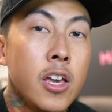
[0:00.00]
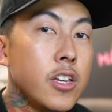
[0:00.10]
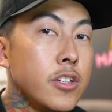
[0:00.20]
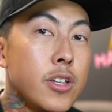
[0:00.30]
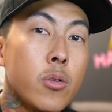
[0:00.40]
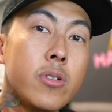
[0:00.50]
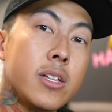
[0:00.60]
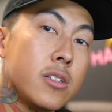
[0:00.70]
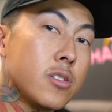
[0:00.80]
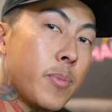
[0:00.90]
You don't need
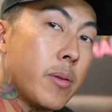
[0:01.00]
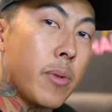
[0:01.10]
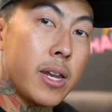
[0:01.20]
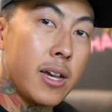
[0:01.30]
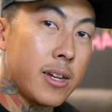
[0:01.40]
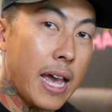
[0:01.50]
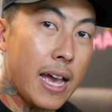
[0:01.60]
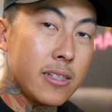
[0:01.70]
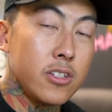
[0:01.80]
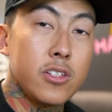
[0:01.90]
to spend money on
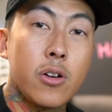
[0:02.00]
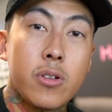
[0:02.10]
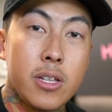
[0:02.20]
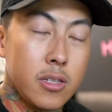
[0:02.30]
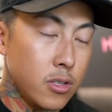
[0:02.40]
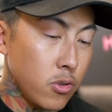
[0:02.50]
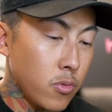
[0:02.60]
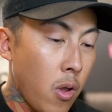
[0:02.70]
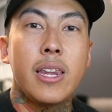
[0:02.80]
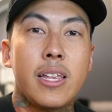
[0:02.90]
ads. You don't need to do
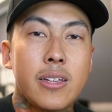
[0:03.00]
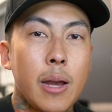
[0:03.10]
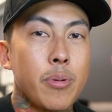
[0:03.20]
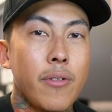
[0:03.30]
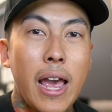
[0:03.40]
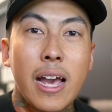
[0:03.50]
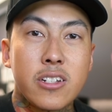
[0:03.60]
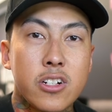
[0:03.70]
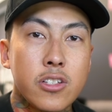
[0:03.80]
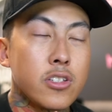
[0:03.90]
any type of
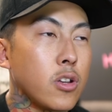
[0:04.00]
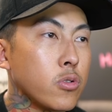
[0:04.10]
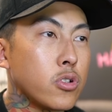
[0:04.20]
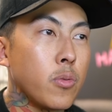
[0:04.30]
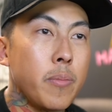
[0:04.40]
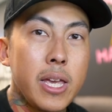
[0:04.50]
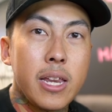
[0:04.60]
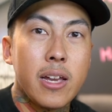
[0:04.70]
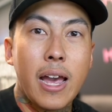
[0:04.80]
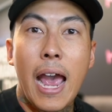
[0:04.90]
extra social
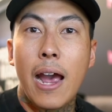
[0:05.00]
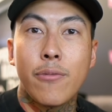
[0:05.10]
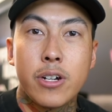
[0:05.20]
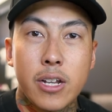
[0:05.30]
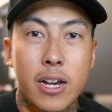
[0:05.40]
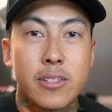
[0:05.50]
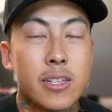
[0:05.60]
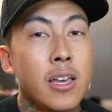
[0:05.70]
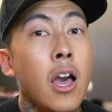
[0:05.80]
media advertising.